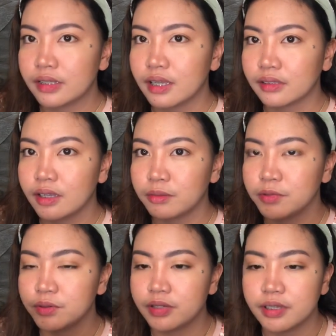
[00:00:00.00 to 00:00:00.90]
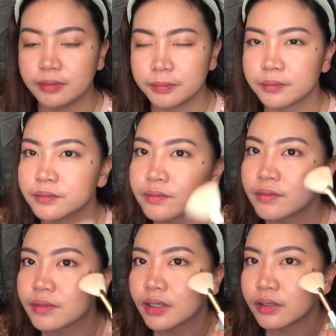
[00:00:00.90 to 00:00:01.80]
Taktak mo ulit.
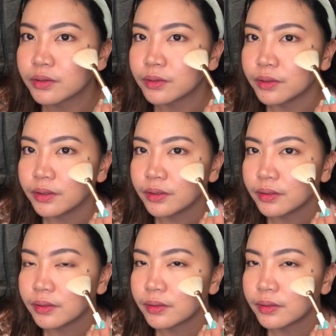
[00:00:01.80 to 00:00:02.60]
Ito eh.